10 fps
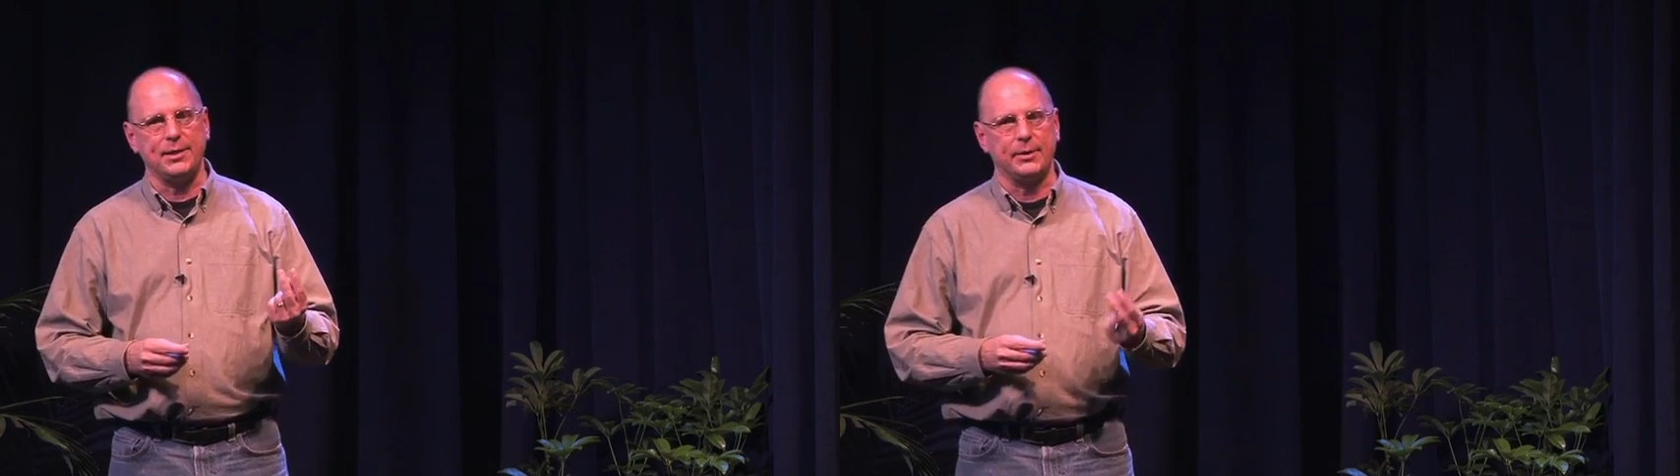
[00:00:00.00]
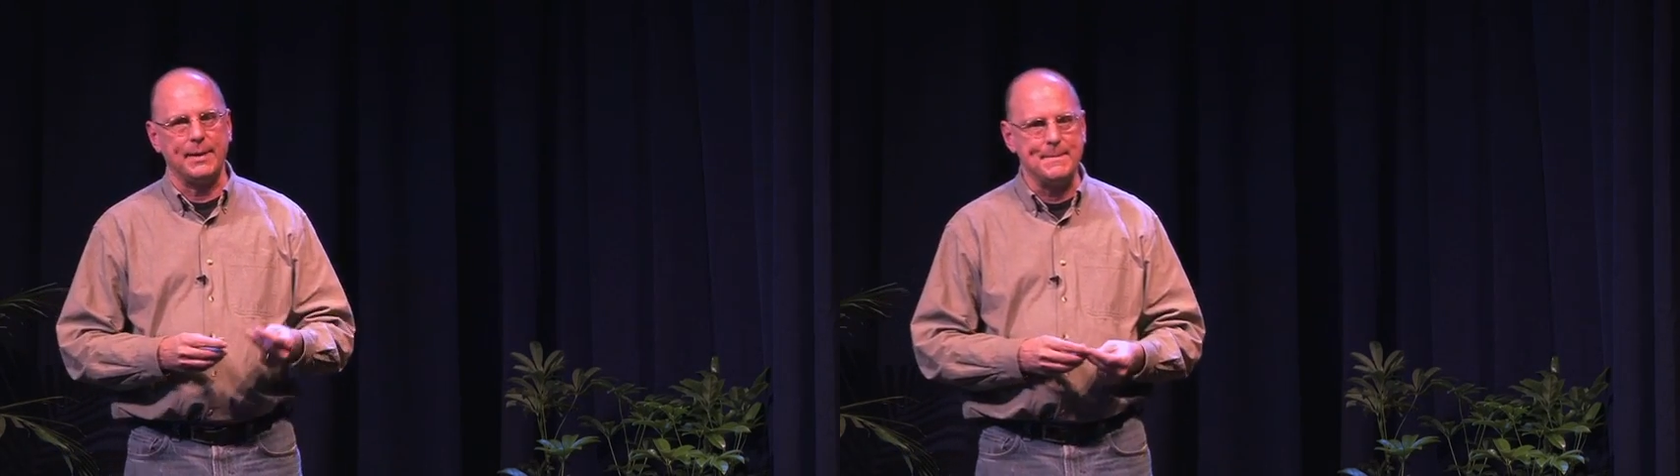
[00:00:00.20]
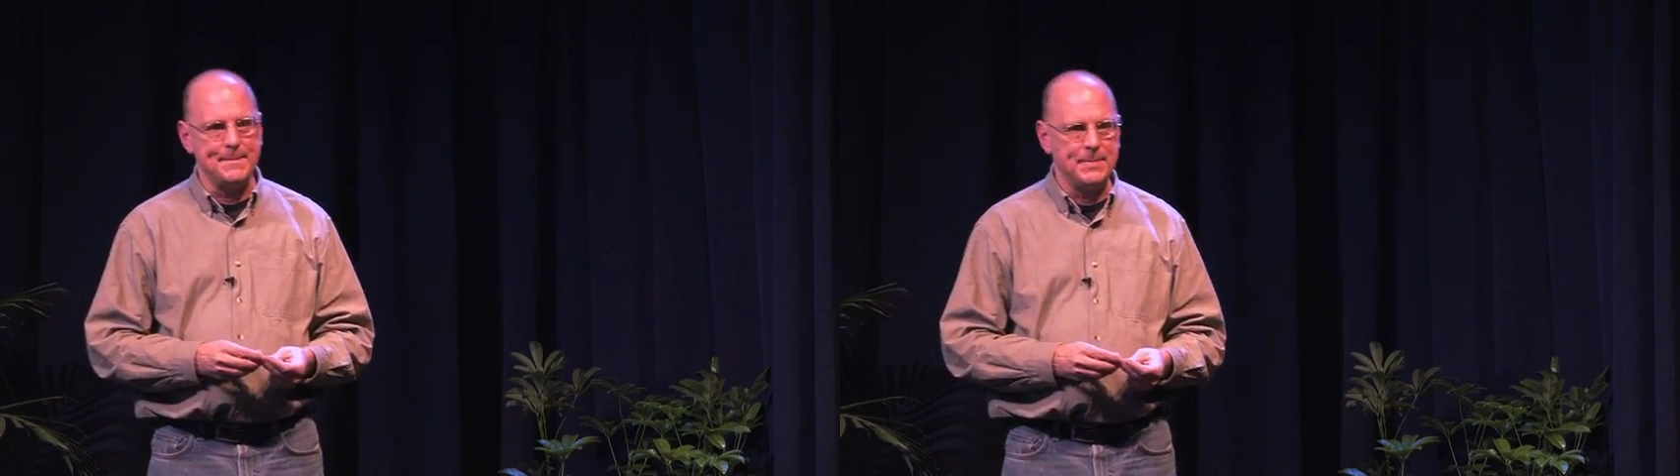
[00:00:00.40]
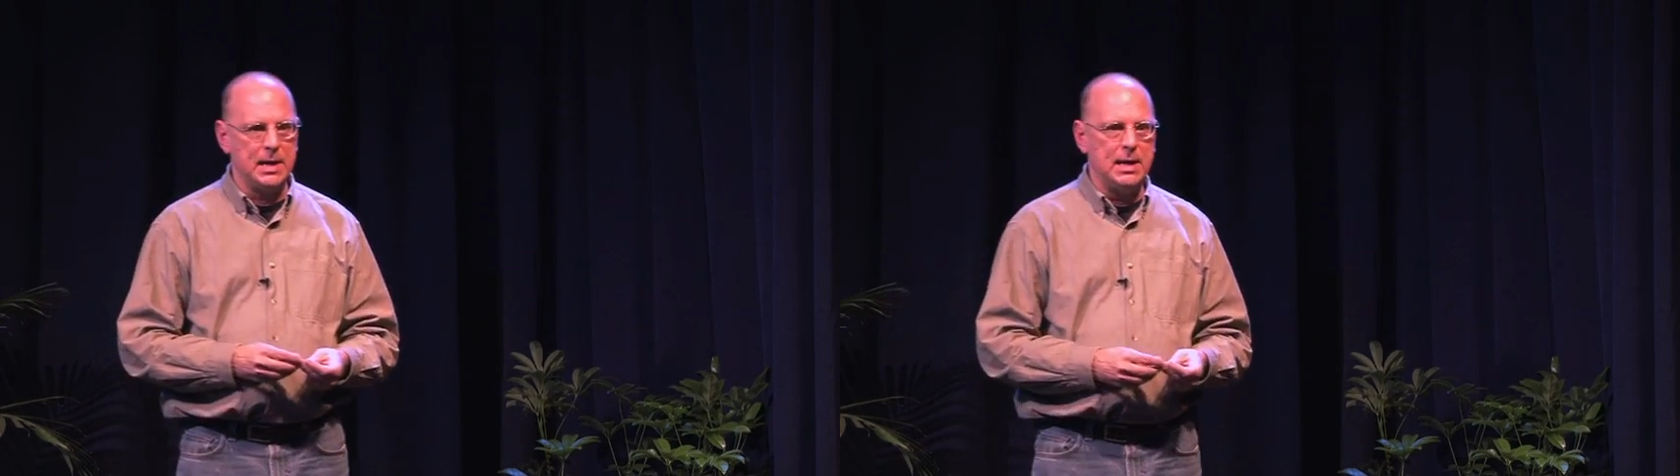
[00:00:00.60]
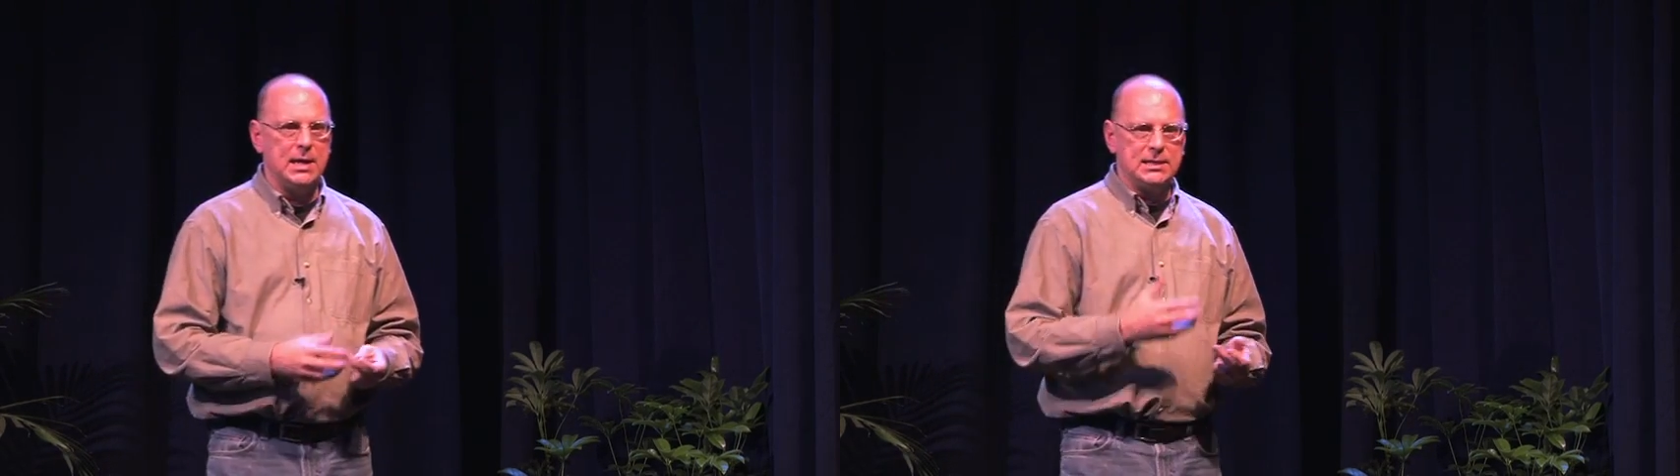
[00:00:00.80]
theory.
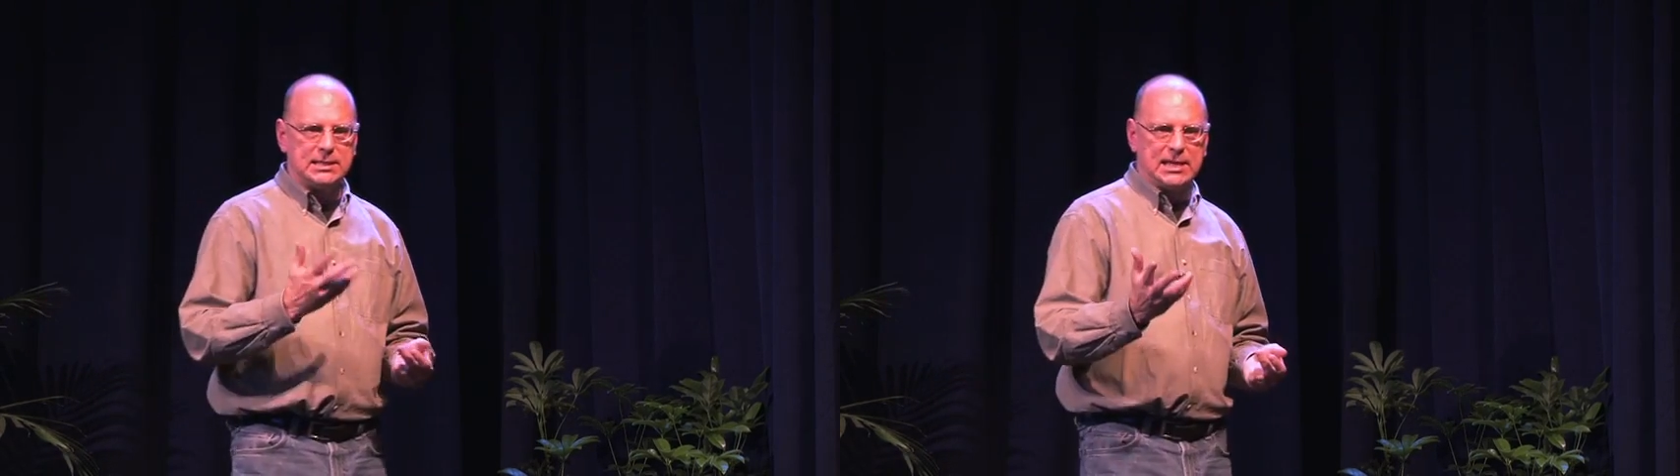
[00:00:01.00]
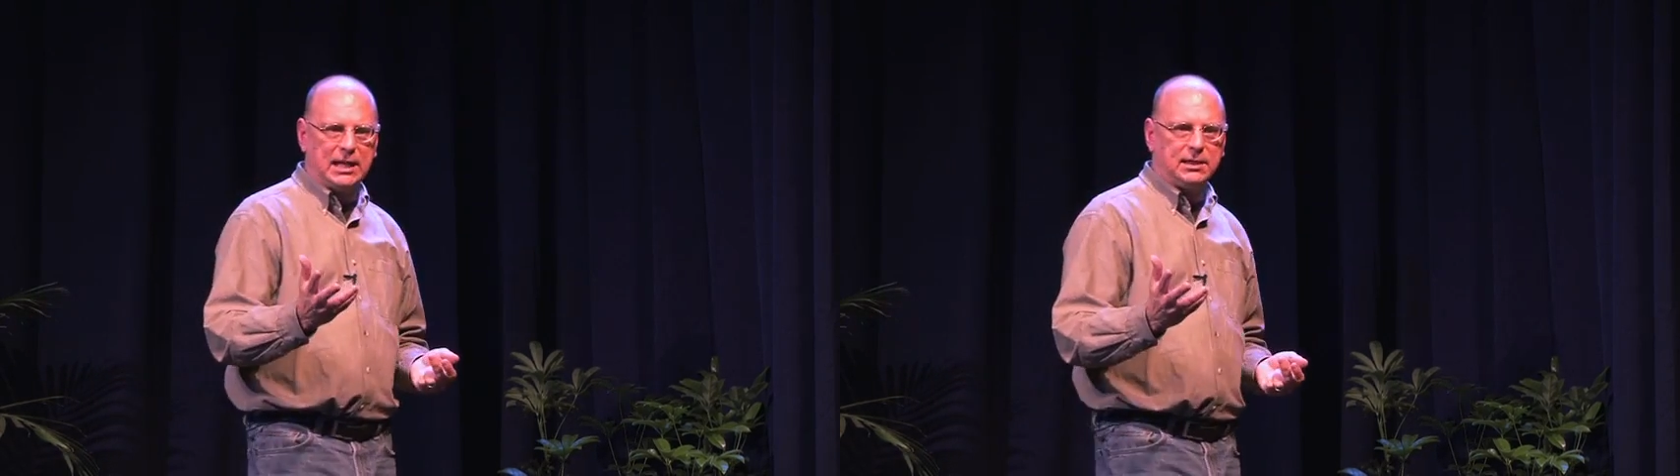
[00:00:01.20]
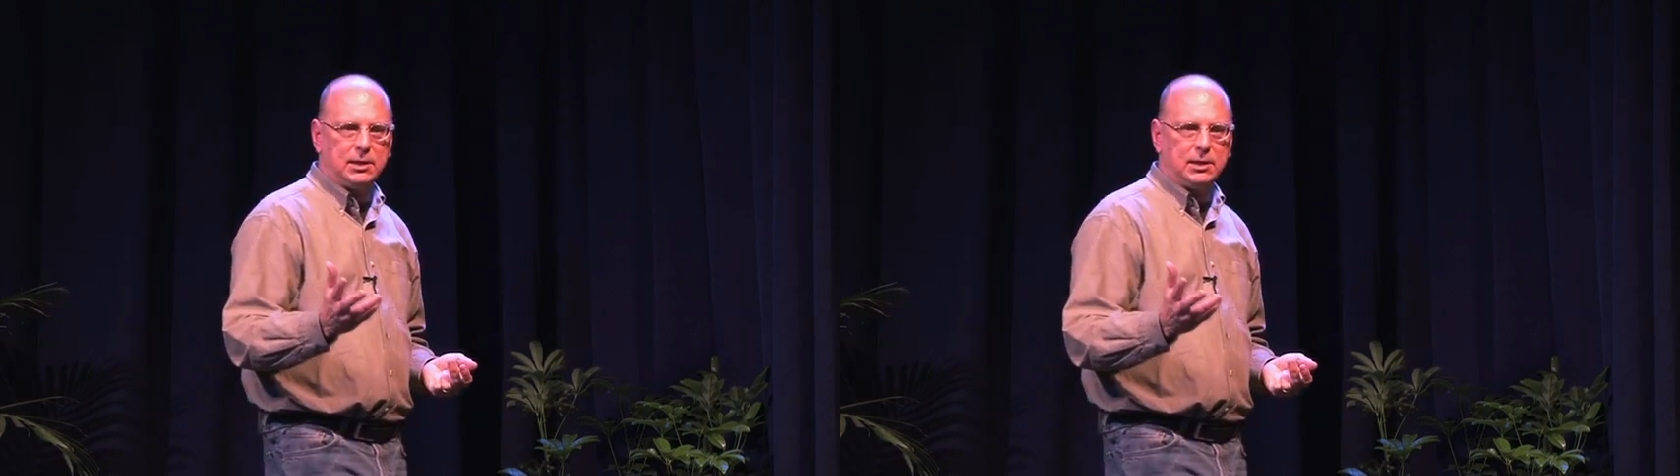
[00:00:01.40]
Set